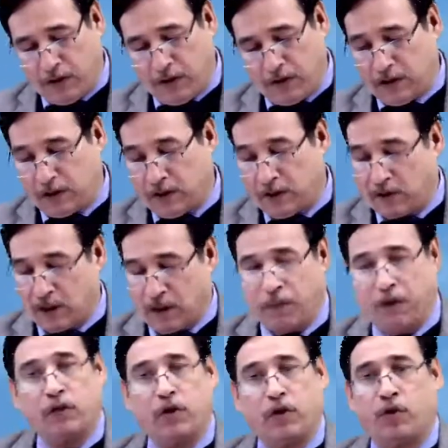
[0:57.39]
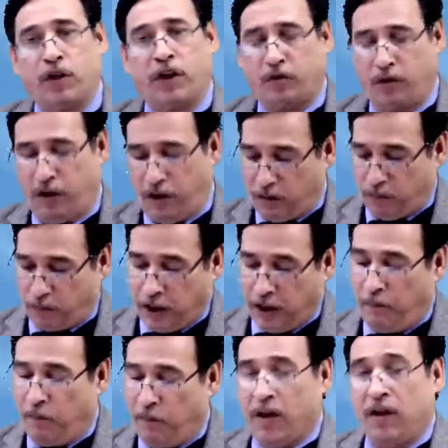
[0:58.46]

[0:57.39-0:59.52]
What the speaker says: This is the chapter which we are going to pick up.